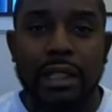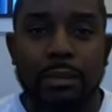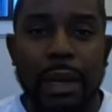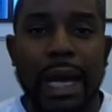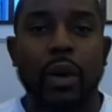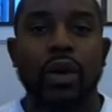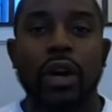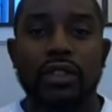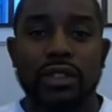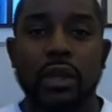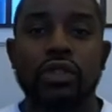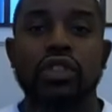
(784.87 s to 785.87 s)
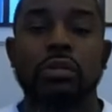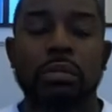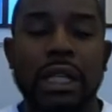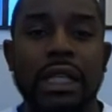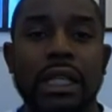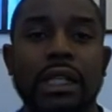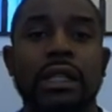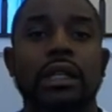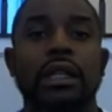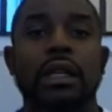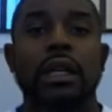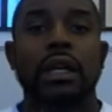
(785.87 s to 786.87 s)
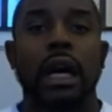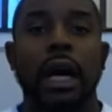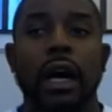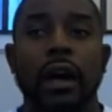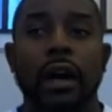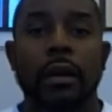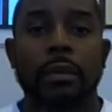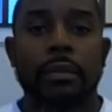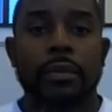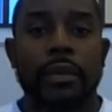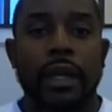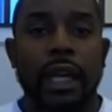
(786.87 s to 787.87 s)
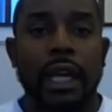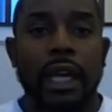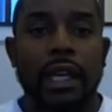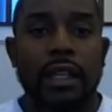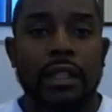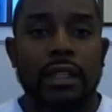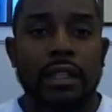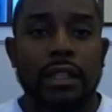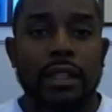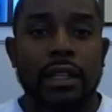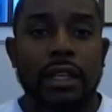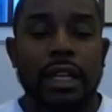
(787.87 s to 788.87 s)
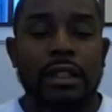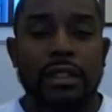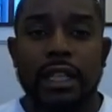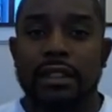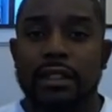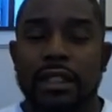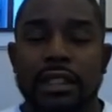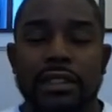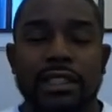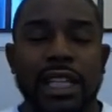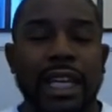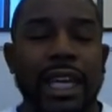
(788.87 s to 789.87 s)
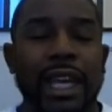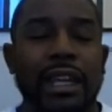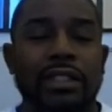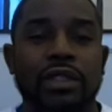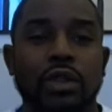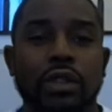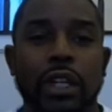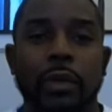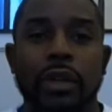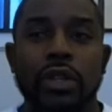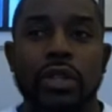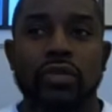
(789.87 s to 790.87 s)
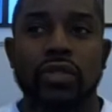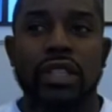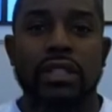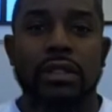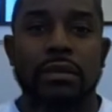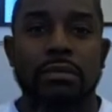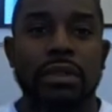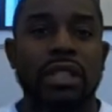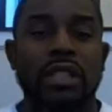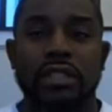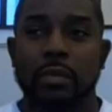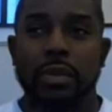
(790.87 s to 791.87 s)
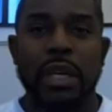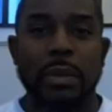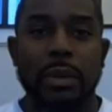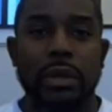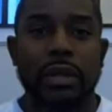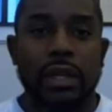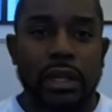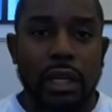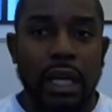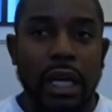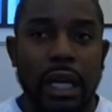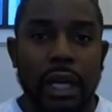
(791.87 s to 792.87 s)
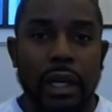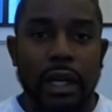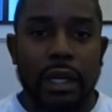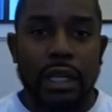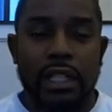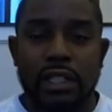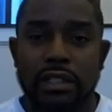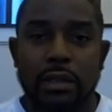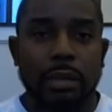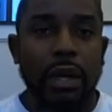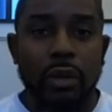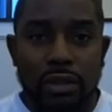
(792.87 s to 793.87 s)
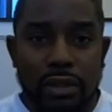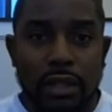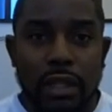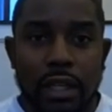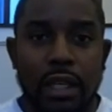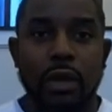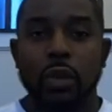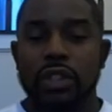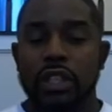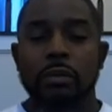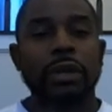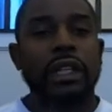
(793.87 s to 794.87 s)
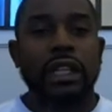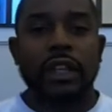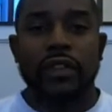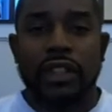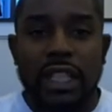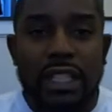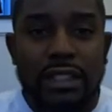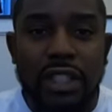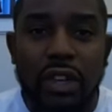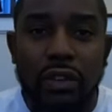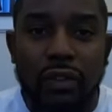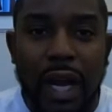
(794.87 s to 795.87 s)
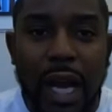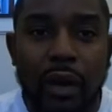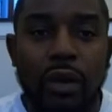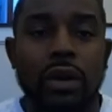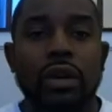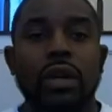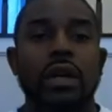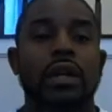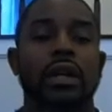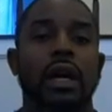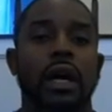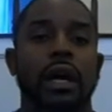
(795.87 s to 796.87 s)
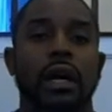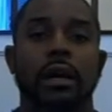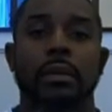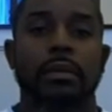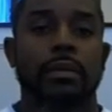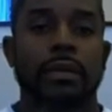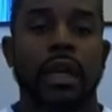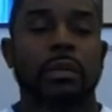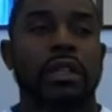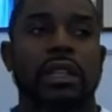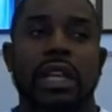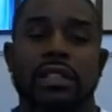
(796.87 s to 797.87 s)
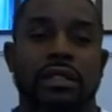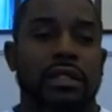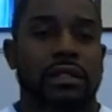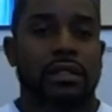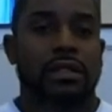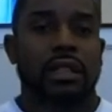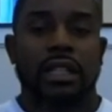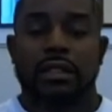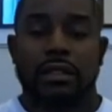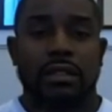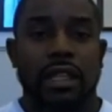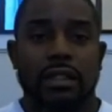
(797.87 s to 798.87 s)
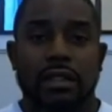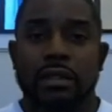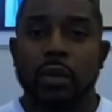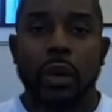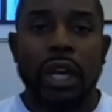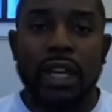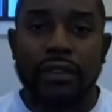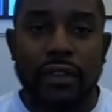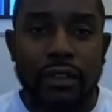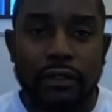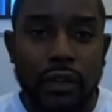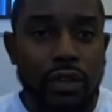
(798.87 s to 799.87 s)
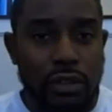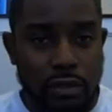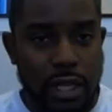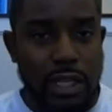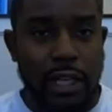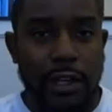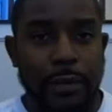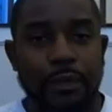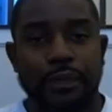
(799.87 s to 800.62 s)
the power of social media, and it's a gigantic tool where you can reach millions of people in just a post, with the ability for things to go viral. That's just the wave of the future right now.